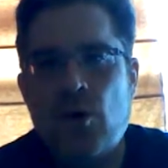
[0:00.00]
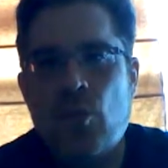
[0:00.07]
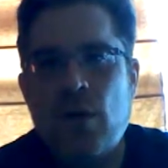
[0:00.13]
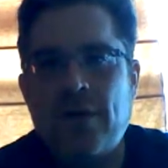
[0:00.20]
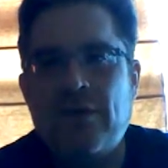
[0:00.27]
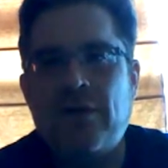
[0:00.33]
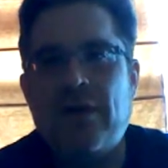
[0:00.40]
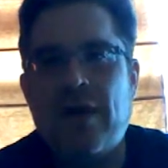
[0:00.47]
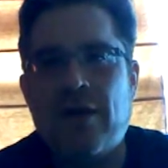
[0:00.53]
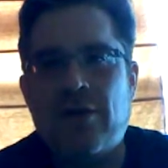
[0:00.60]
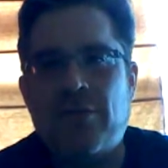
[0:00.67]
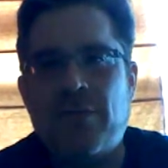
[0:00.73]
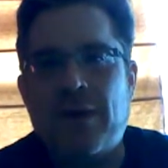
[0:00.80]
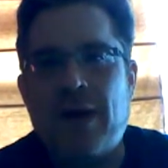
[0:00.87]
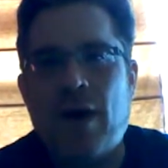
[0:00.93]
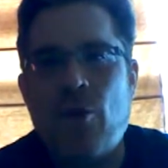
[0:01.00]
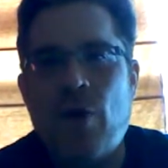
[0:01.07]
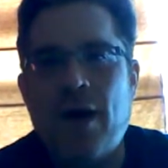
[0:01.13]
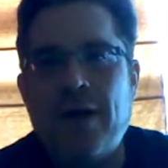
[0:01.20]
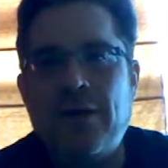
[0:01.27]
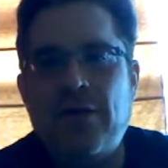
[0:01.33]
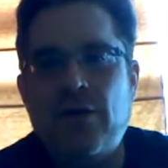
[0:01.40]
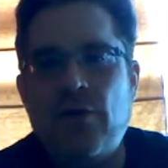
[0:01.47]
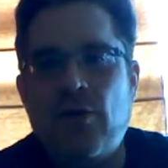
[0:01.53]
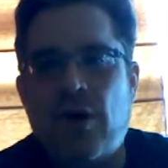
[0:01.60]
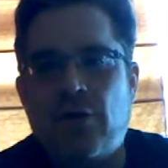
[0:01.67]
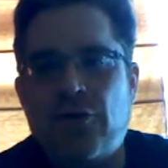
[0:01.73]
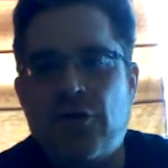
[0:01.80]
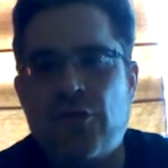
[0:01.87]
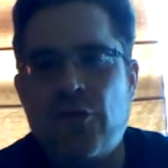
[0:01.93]
What scares me? I want to do
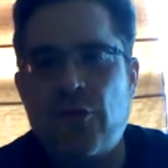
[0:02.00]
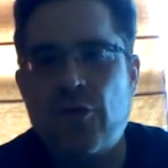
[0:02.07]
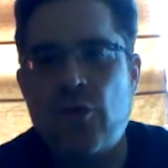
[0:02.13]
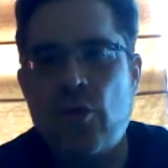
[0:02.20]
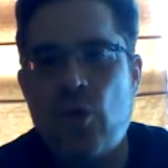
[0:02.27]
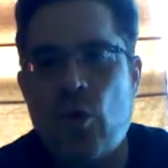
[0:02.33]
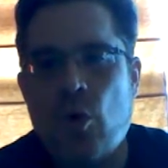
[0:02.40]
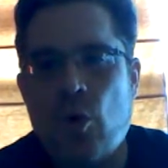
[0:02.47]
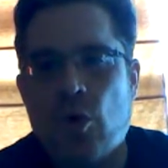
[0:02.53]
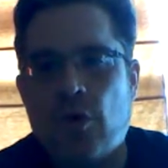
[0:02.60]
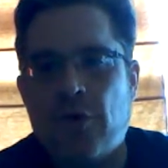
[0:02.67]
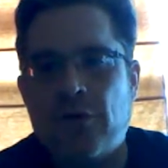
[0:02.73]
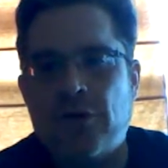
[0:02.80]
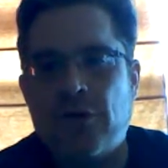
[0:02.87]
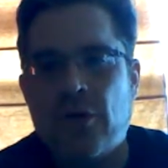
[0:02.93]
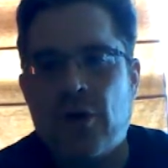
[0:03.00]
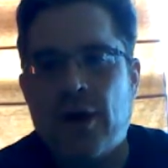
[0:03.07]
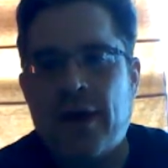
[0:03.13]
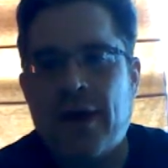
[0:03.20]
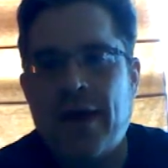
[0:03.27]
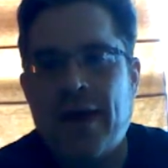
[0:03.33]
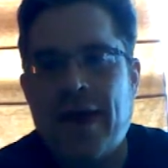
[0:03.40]
a true horror story,